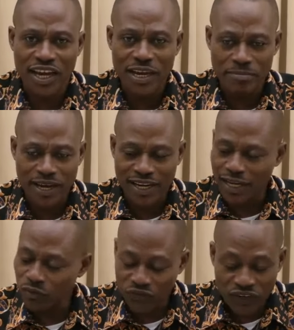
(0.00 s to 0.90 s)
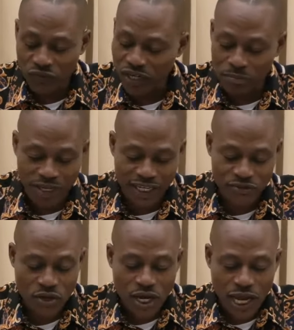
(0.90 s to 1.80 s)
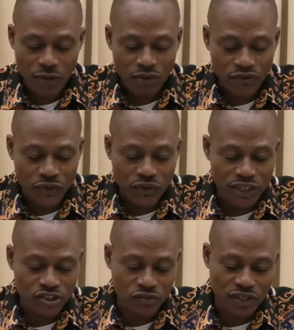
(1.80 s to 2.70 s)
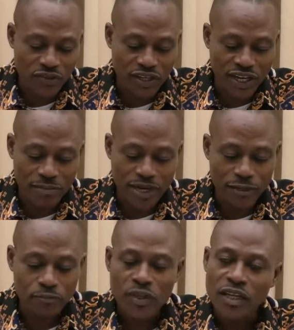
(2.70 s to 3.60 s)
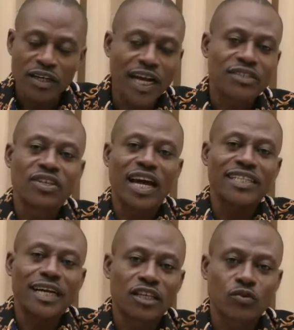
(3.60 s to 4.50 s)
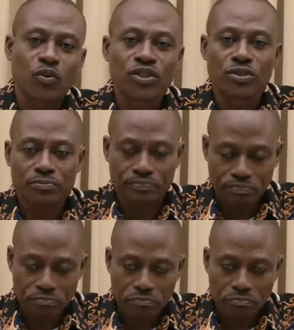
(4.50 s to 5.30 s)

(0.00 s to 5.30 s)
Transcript: Amen. And we feel really blessed and we feel really strengthened. Amen. Right, tonight I just want to